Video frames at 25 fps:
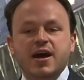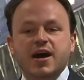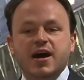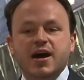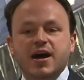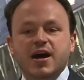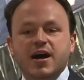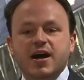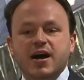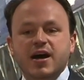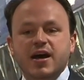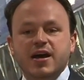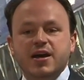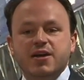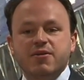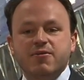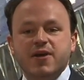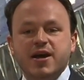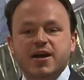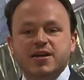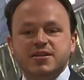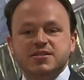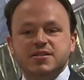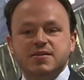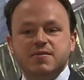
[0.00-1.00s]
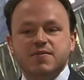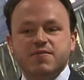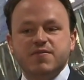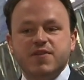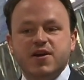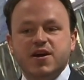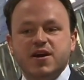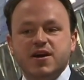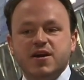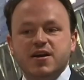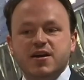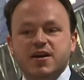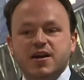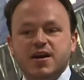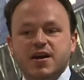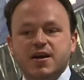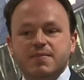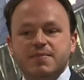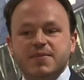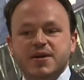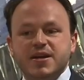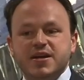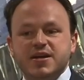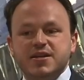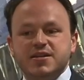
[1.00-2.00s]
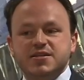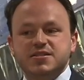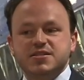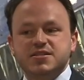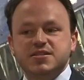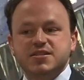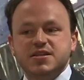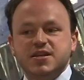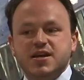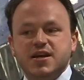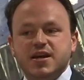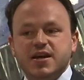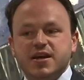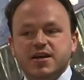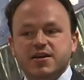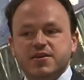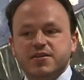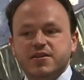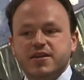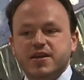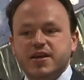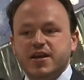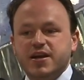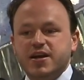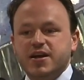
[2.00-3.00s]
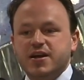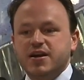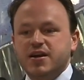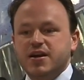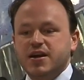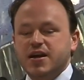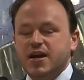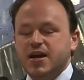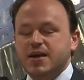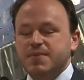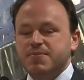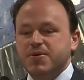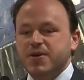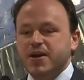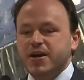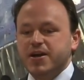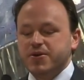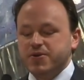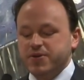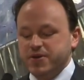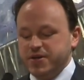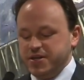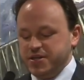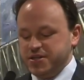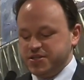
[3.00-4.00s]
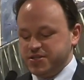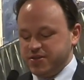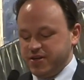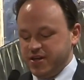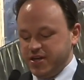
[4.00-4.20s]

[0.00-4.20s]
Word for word: uh, and around some of our uh, biggest uh, healthcare uh, priorities.